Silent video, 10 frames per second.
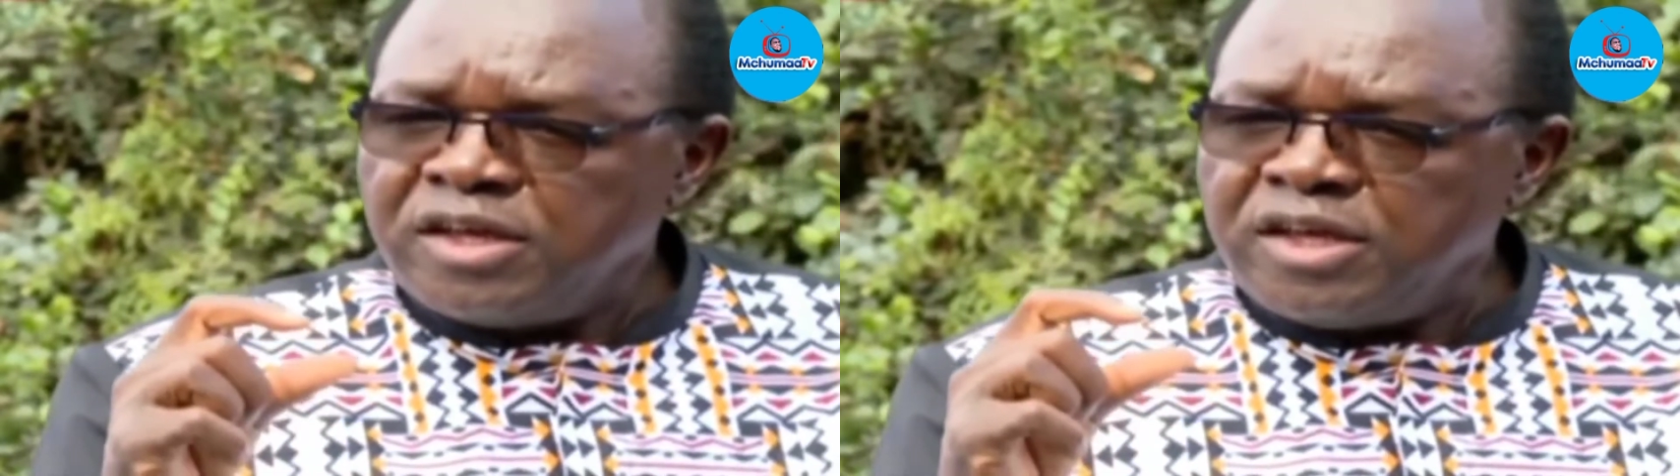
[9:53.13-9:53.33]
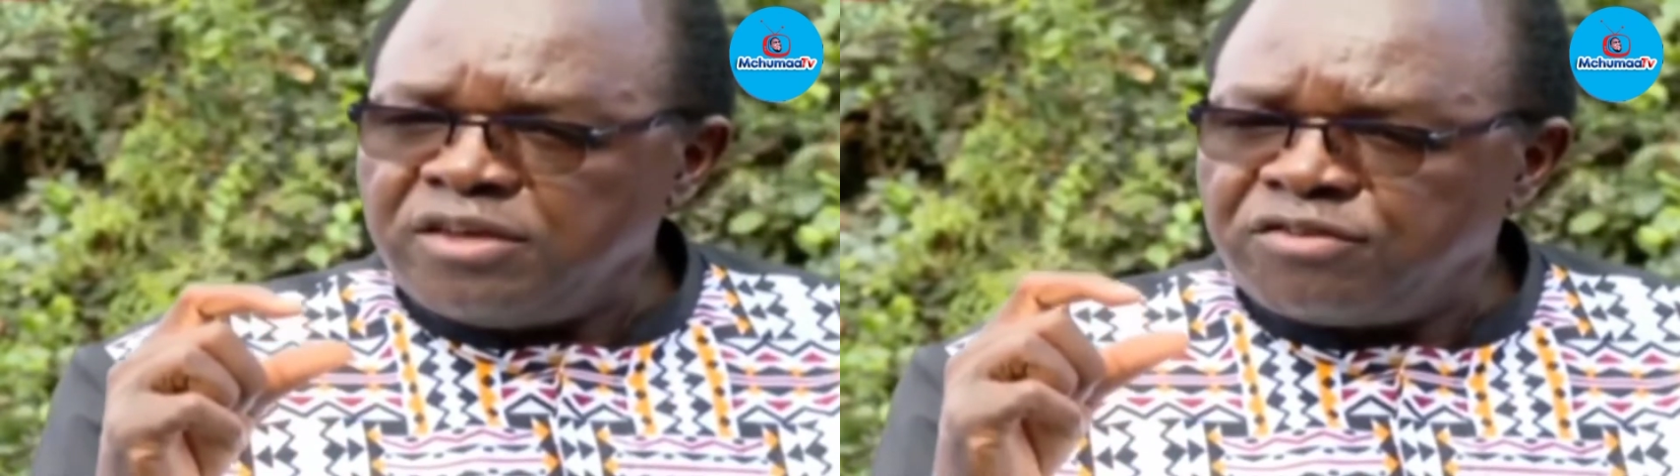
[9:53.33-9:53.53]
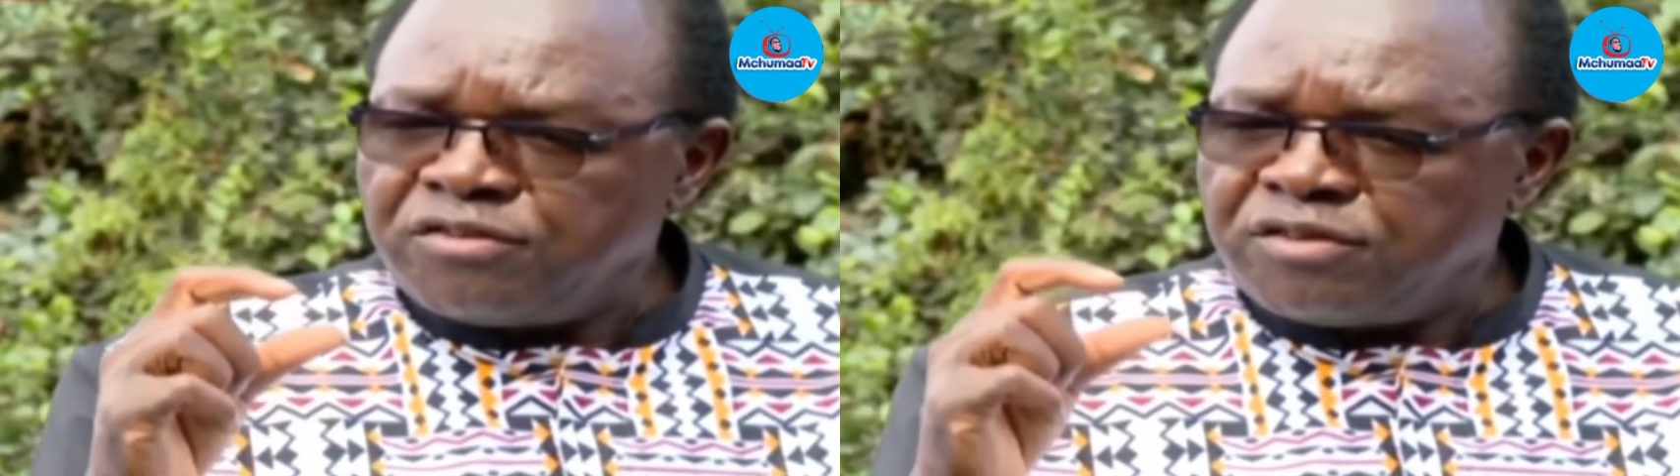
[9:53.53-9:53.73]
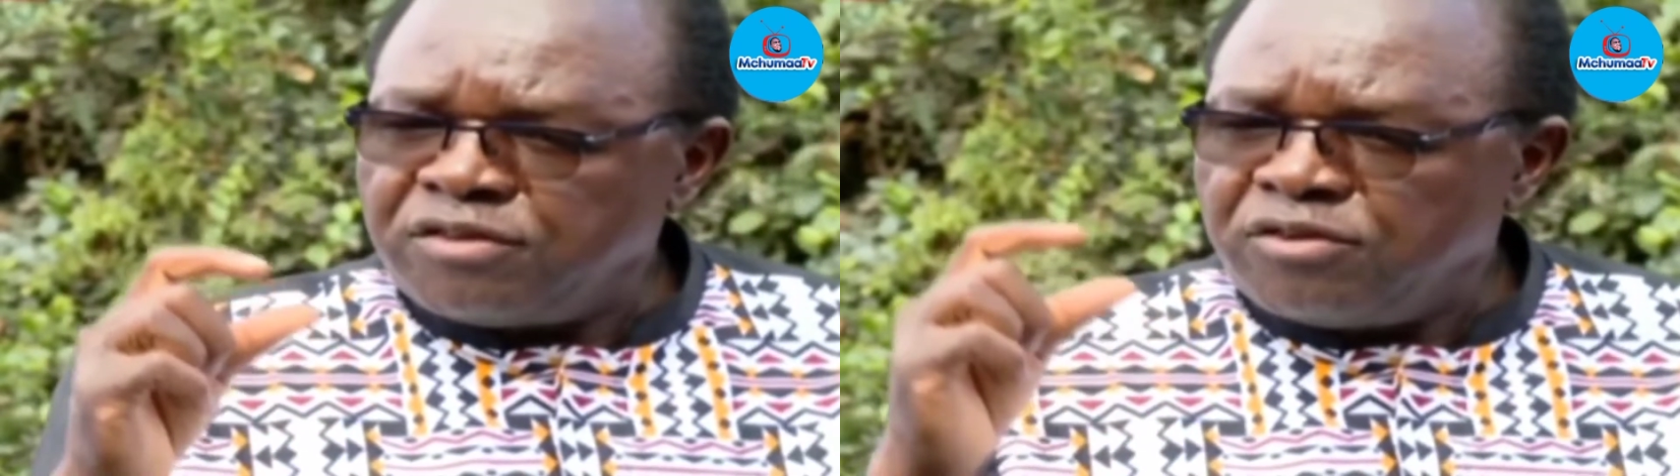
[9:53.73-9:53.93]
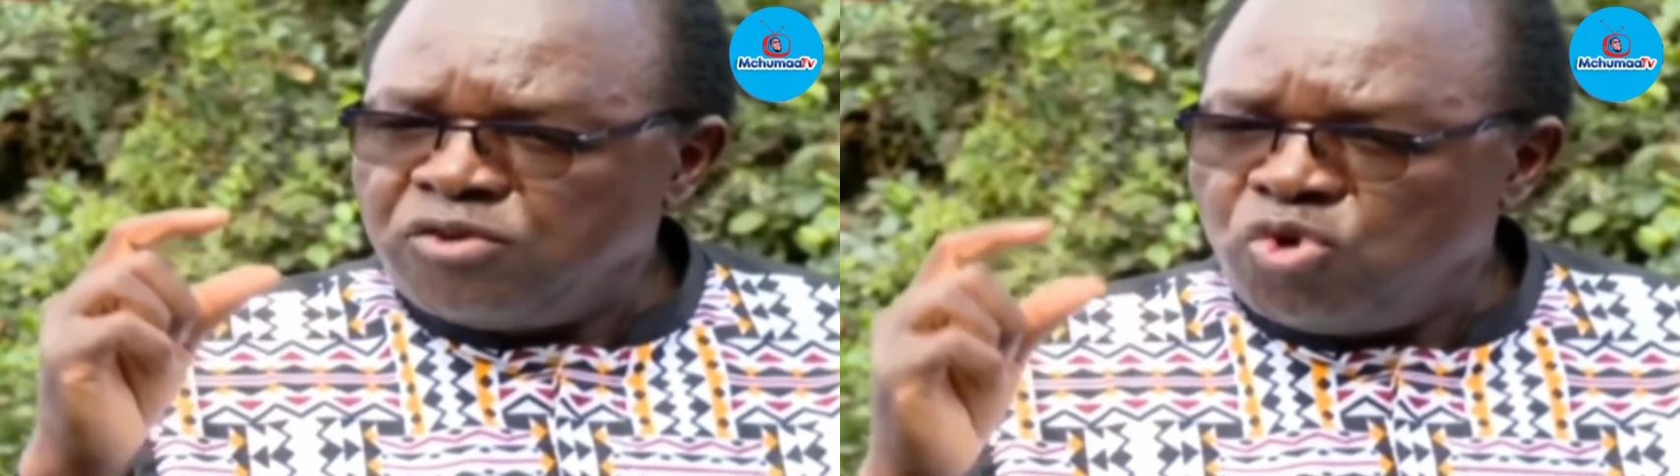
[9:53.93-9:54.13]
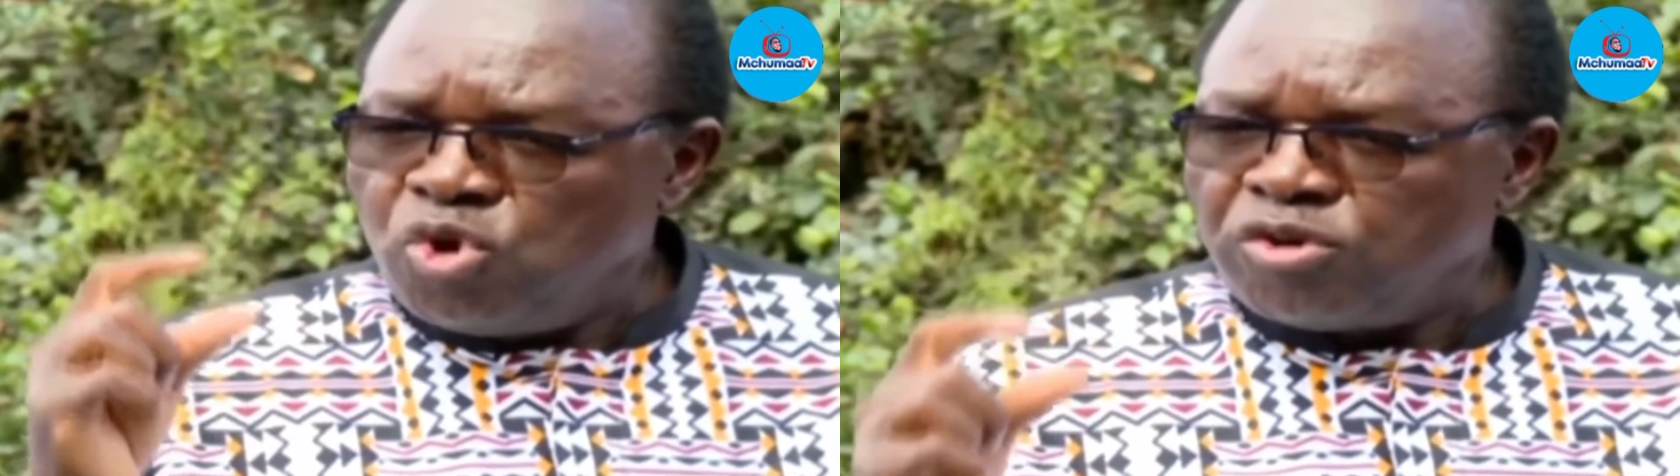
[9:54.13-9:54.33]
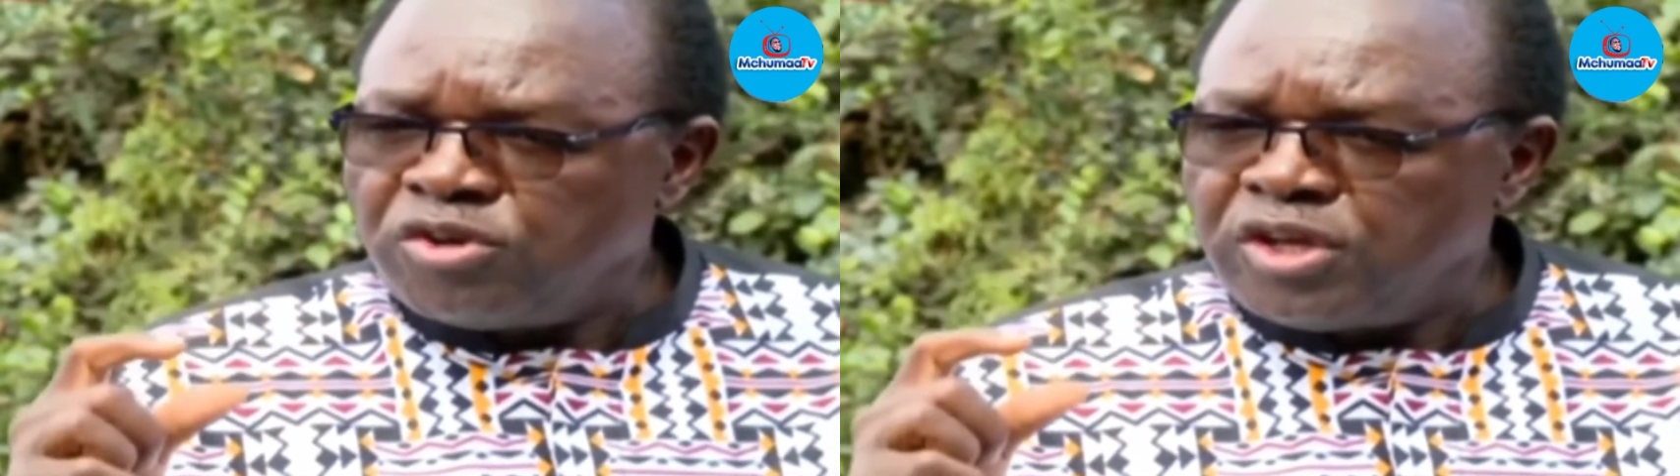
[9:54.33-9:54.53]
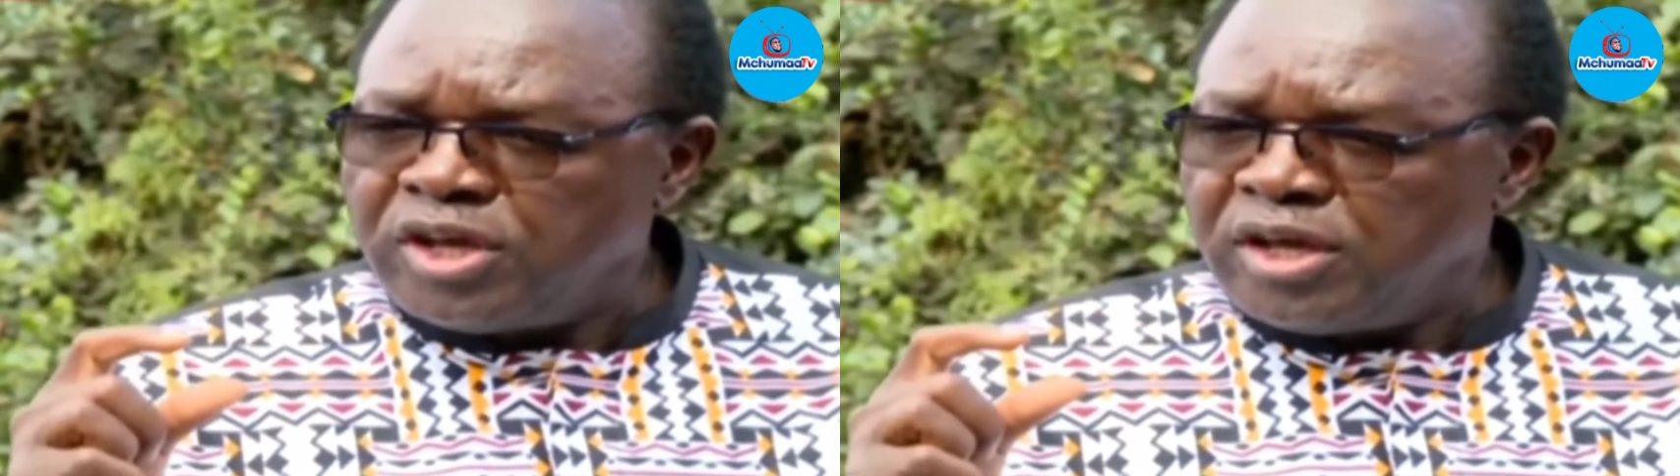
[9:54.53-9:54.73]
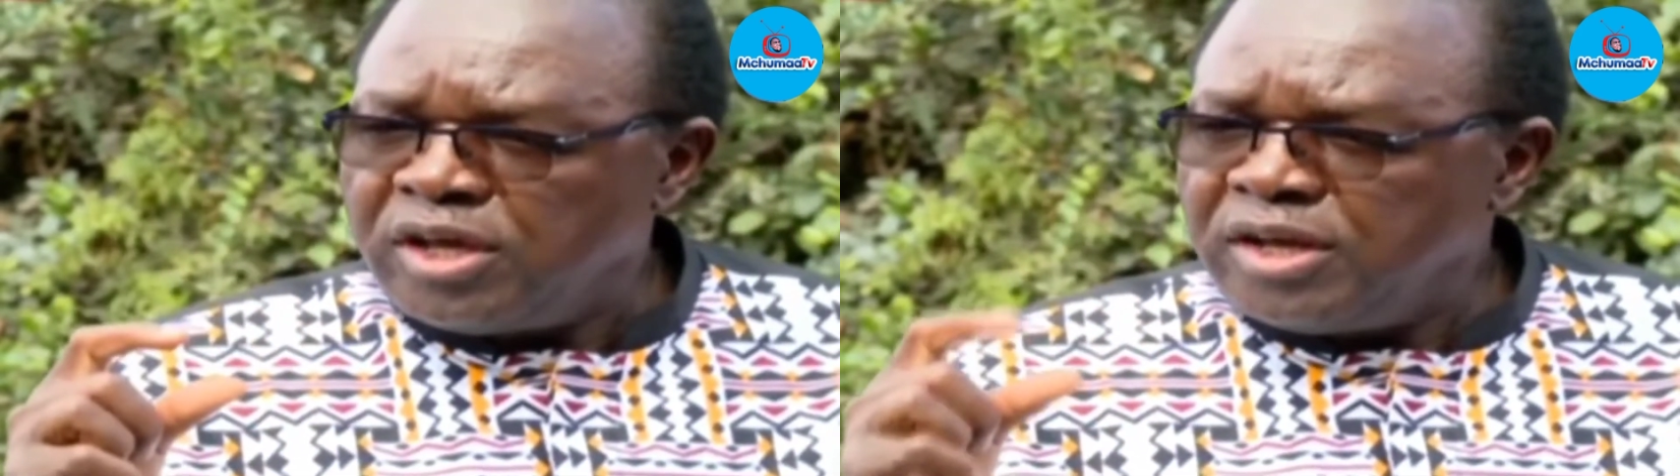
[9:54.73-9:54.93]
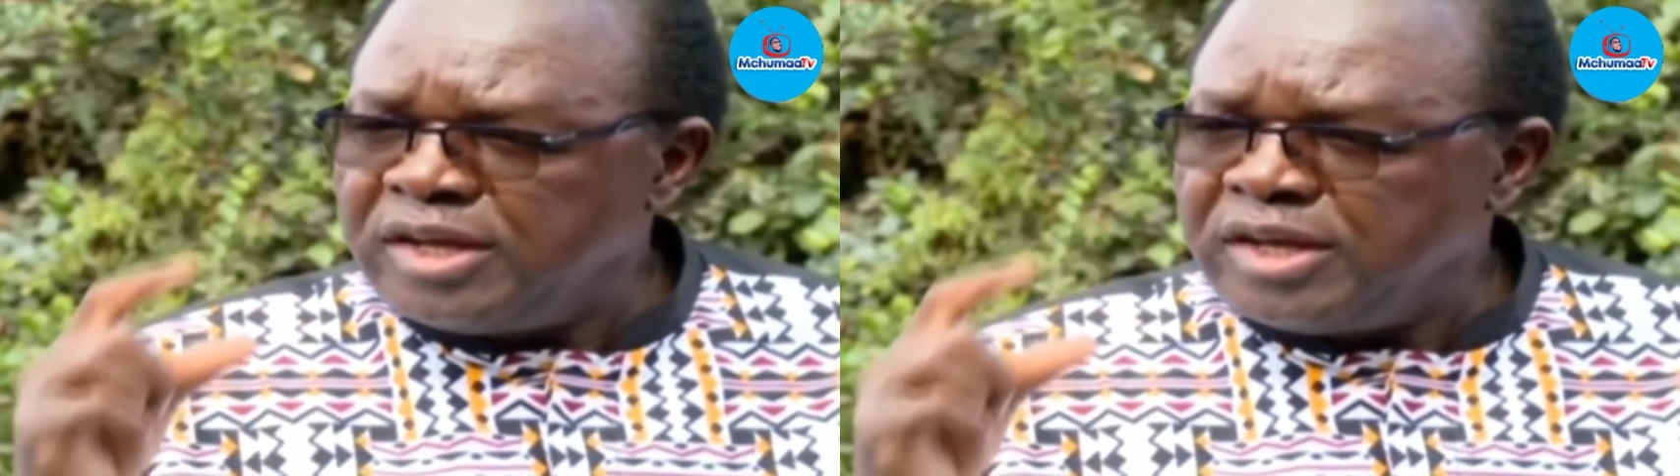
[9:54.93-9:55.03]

is not uh,